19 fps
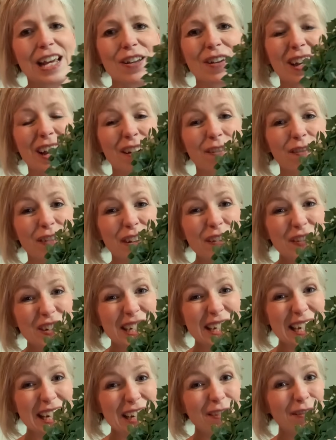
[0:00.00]
You get
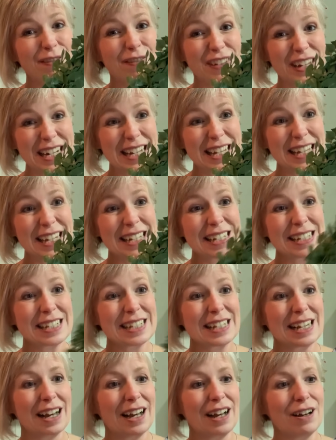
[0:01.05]
15 feet of
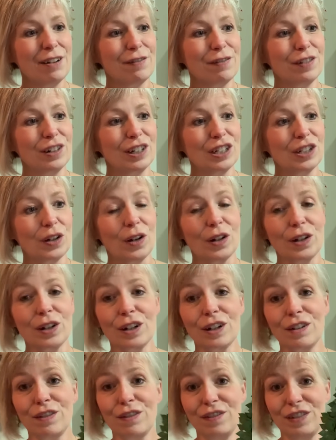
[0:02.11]
this uh, for a
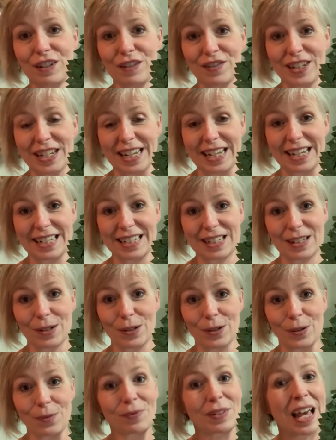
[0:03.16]
dollar fifty.
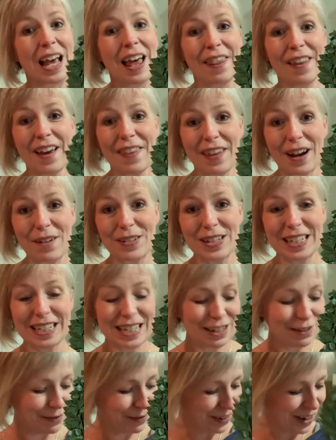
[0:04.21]
So thought that was a
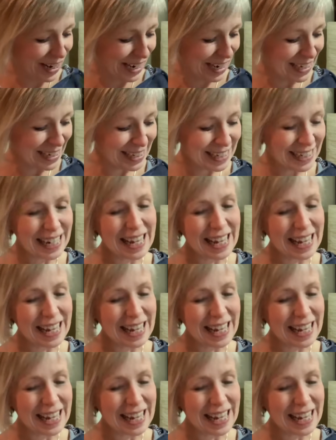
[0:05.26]
good find.